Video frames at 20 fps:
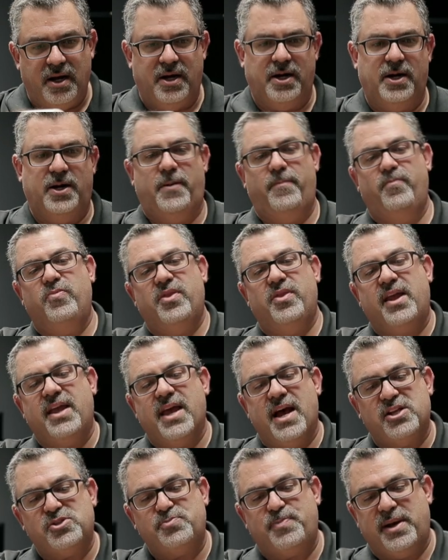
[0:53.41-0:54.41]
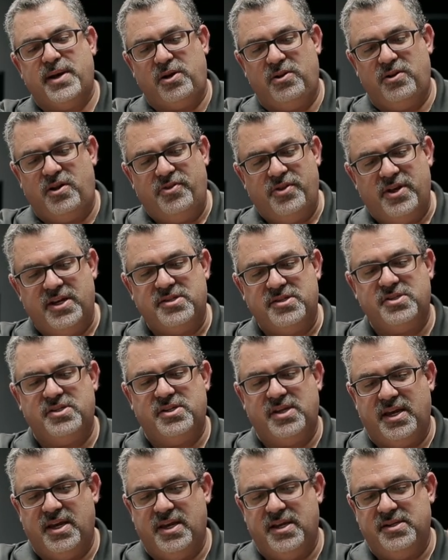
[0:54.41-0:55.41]
Uh, the gas pedal on
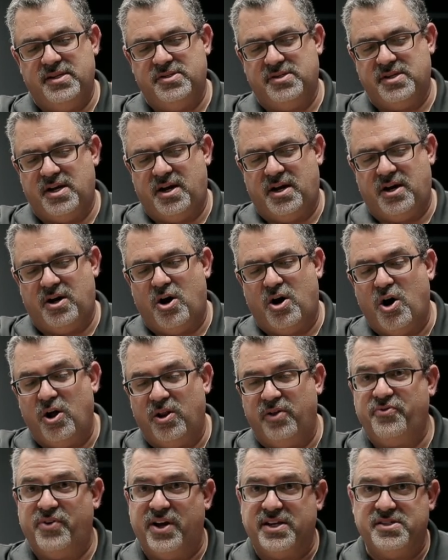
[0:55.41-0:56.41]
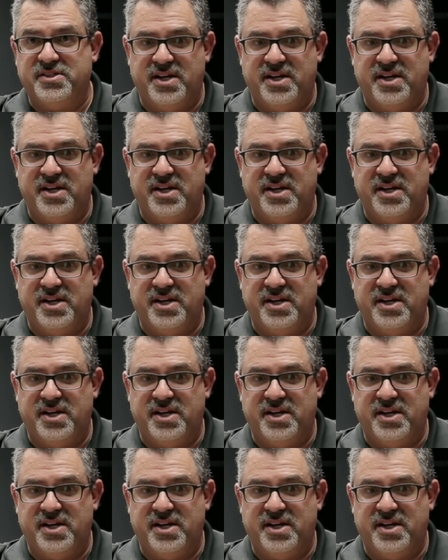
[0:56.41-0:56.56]
this is a Hall effect